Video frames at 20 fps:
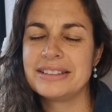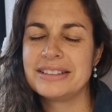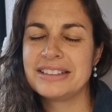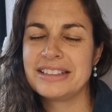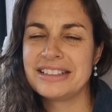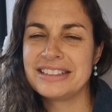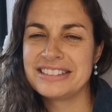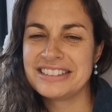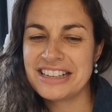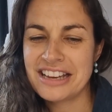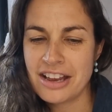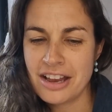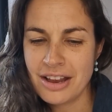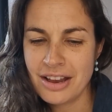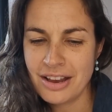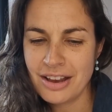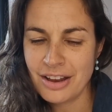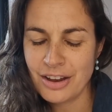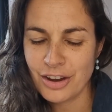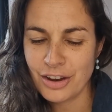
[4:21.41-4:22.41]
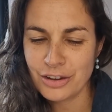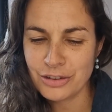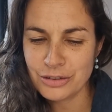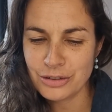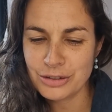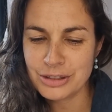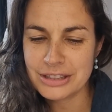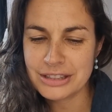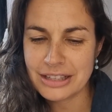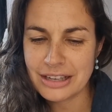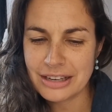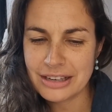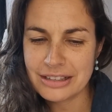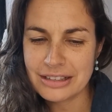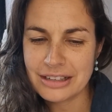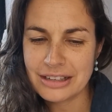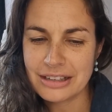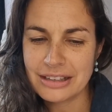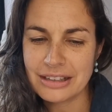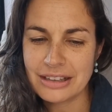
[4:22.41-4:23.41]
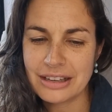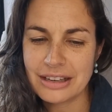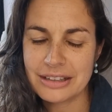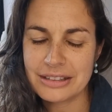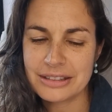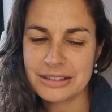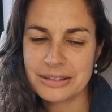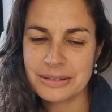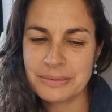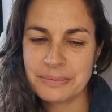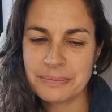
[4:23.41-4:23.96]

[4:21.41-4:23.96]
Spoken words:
And understanding that